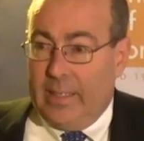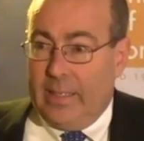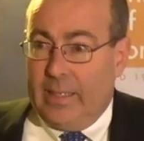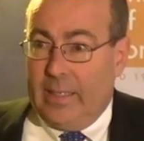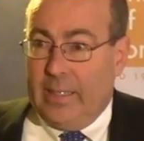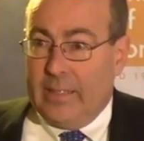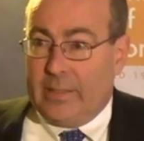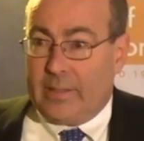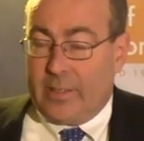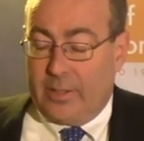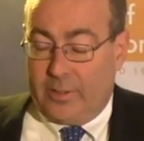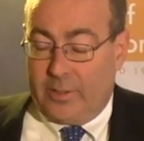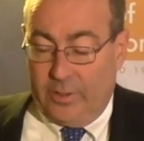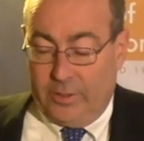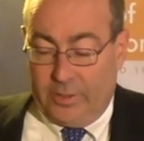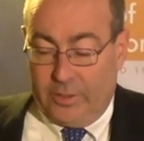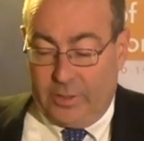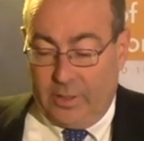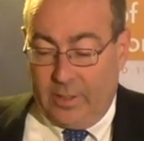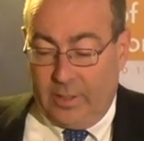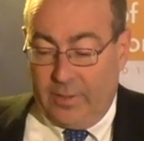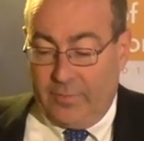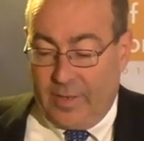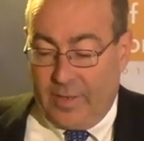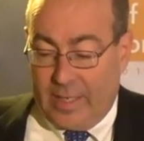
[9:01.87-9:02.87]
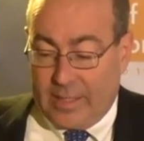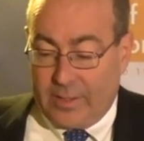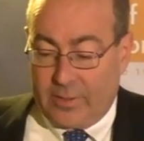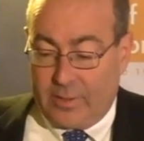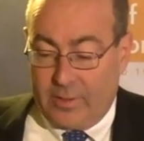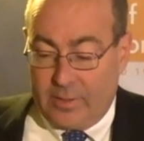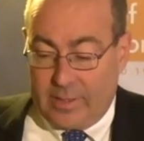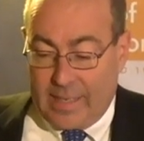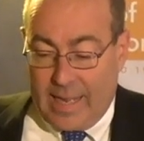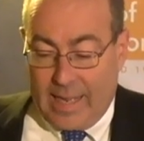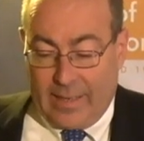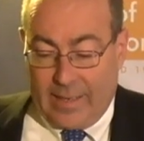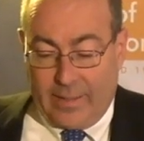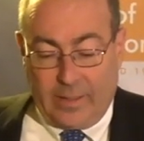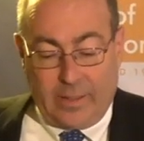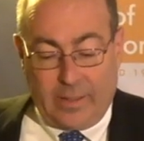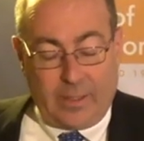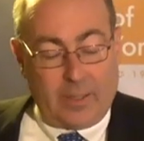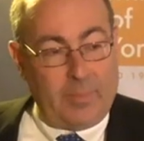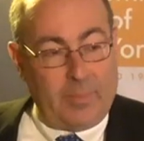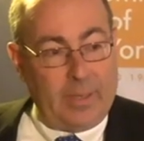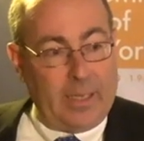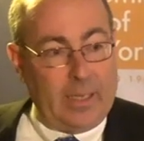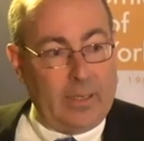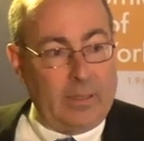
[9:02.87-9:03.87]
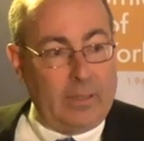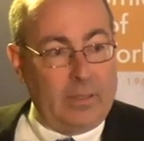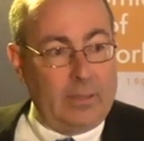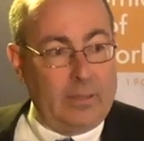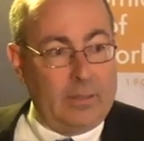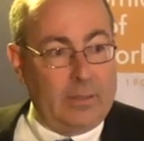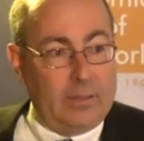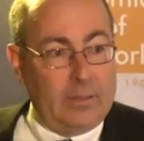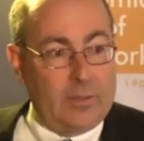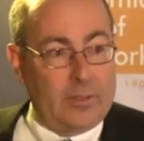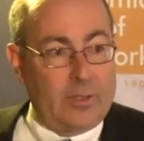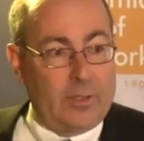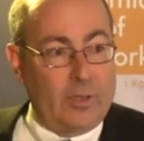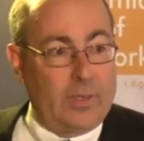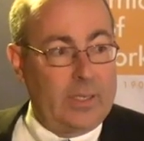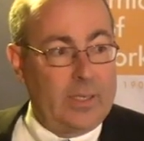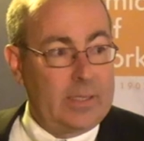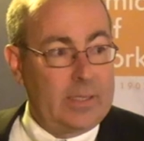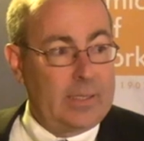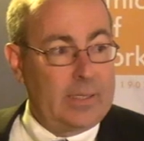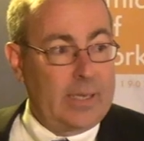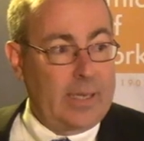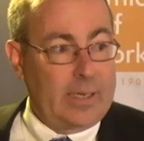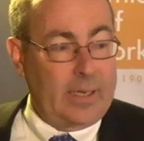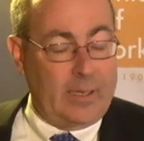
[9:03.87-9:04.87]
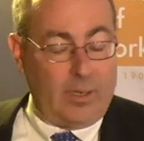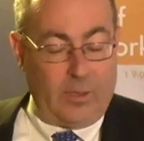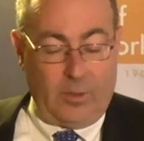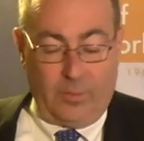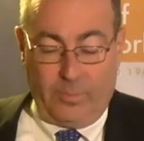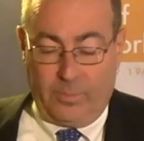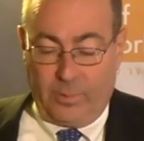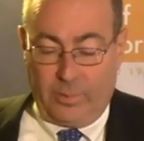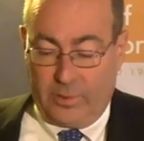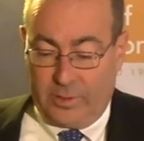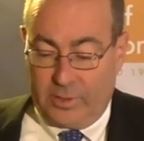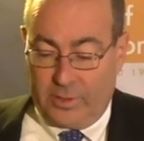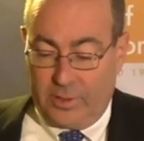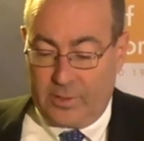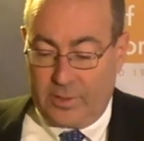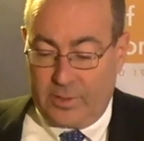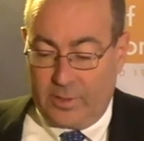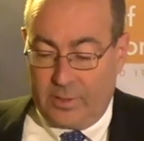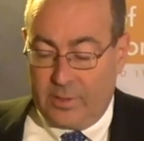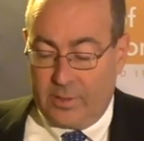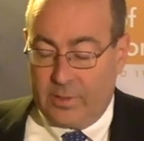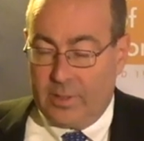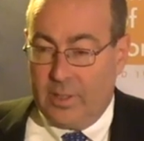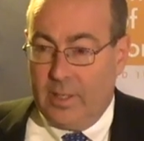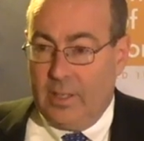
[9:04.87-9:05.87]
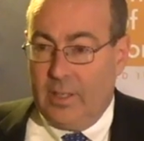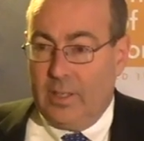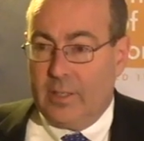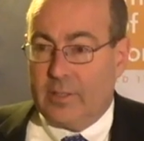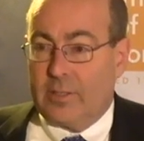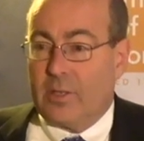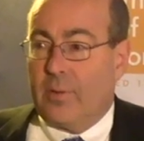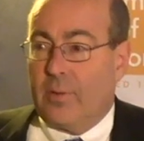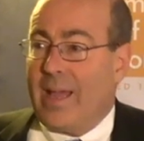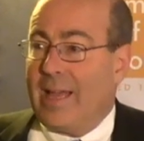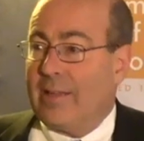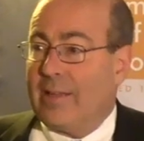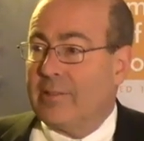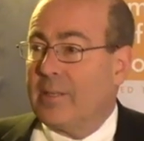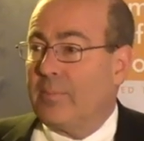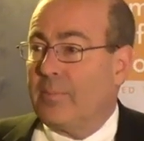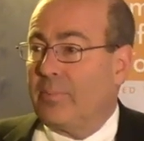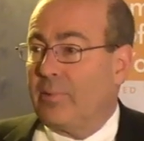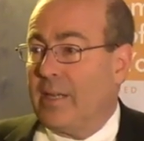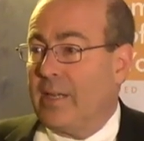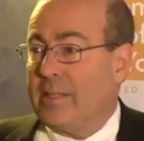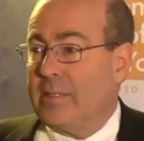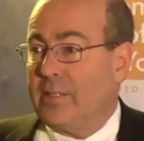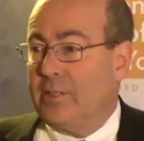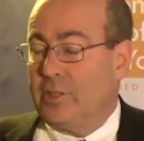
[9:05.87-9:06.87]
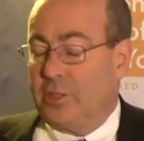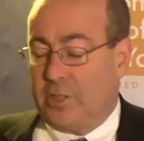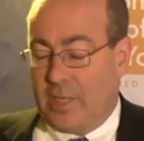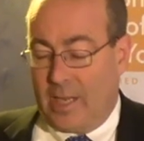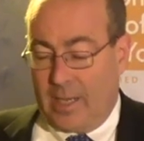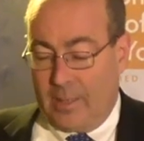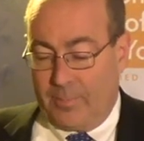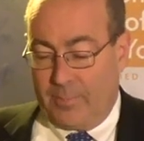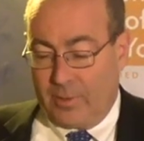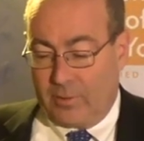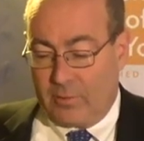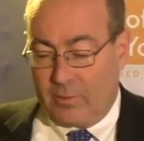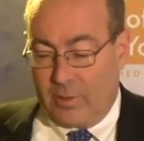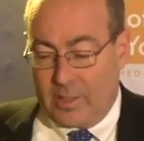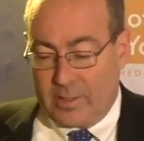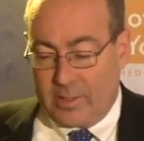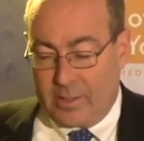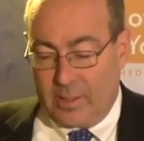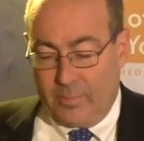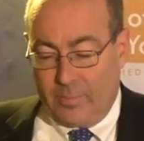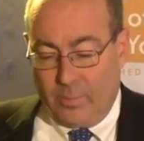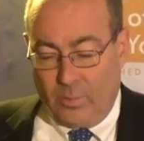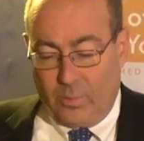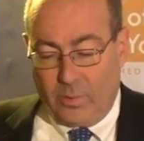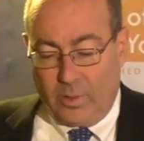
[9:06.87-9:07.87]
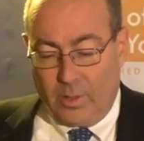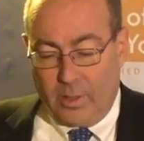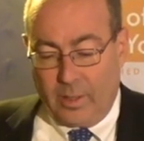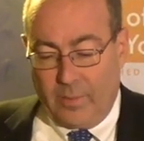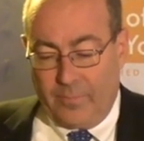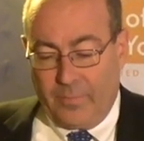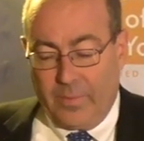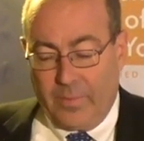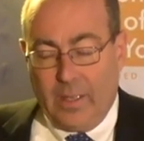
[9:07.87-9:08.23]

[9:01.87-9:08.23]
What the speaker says: Institutional investors added to demand, so second home purchasers. So housing prices shot up across the board.